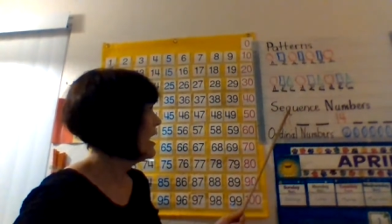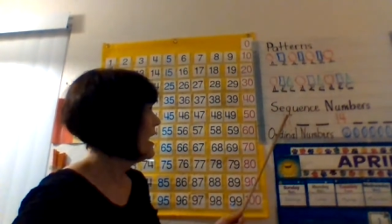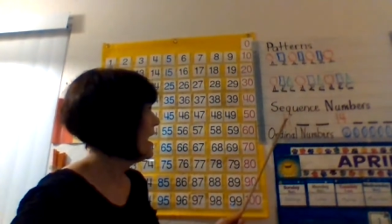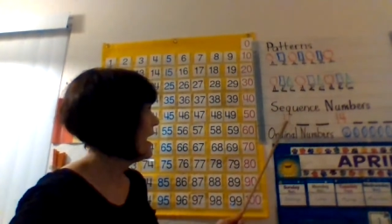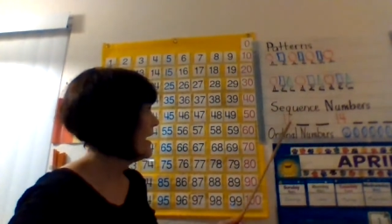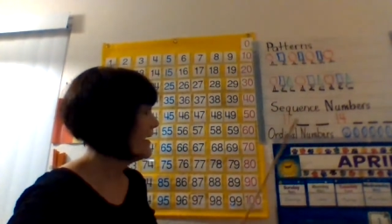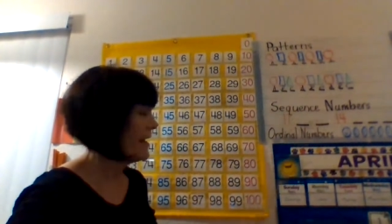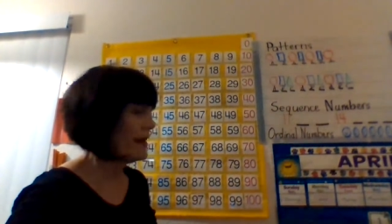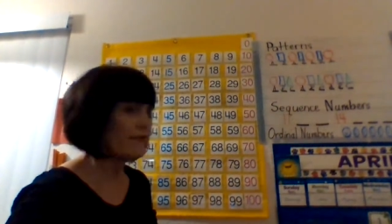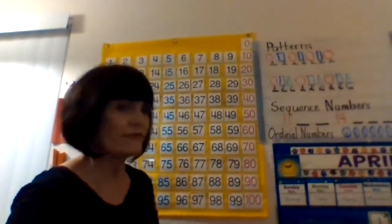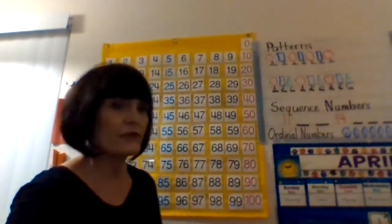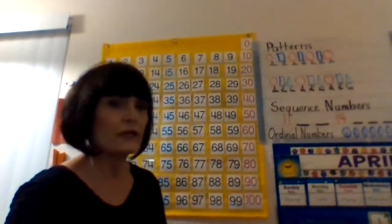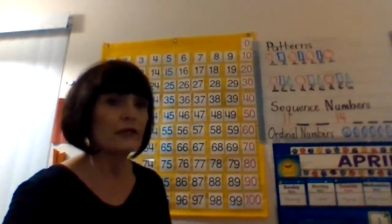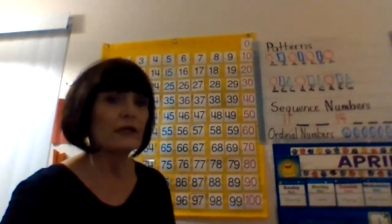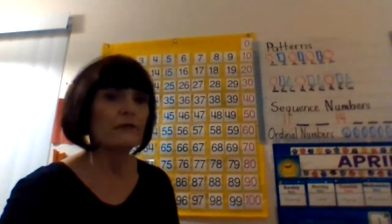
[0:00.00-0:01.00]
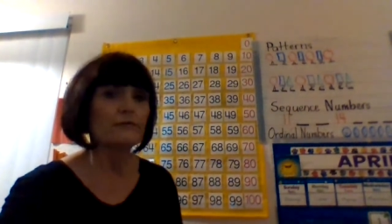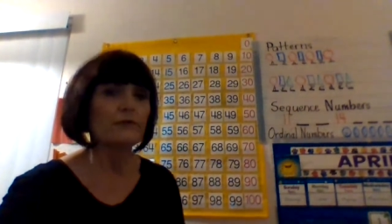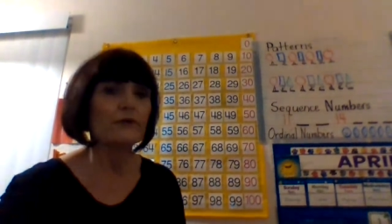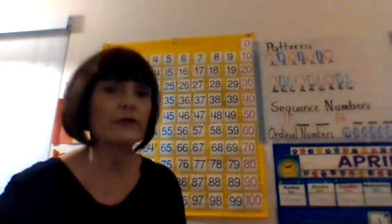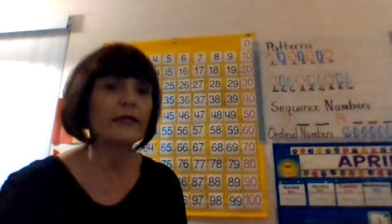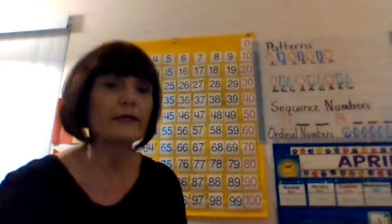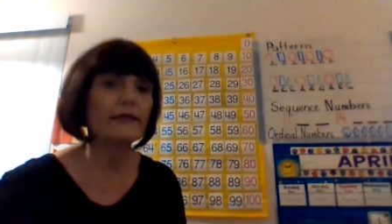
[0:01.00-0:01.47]
I have the number
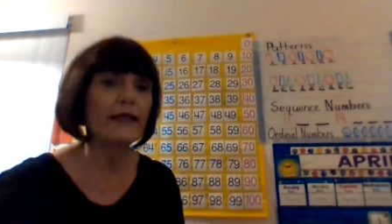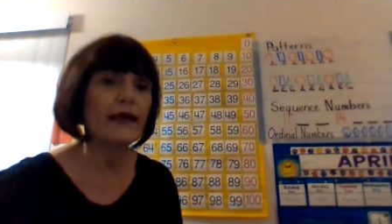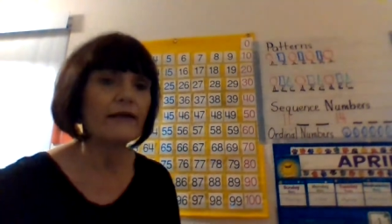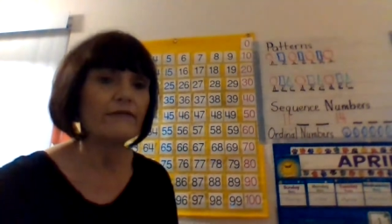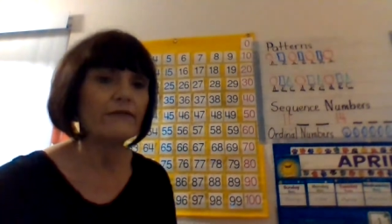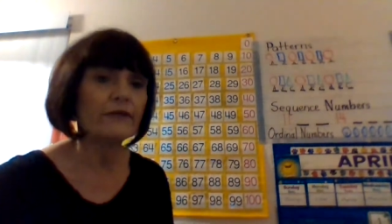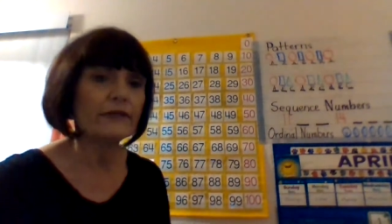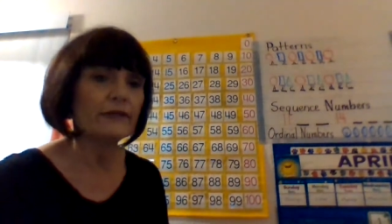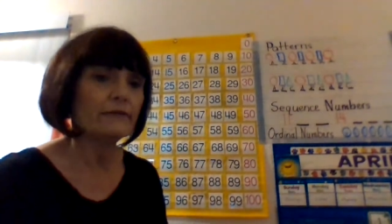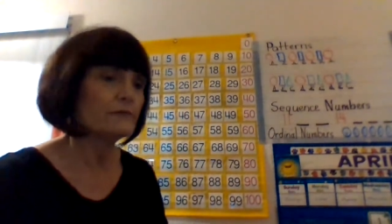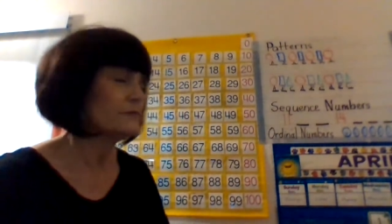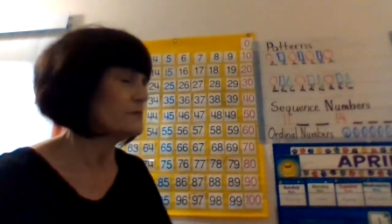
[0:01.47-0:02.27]
11.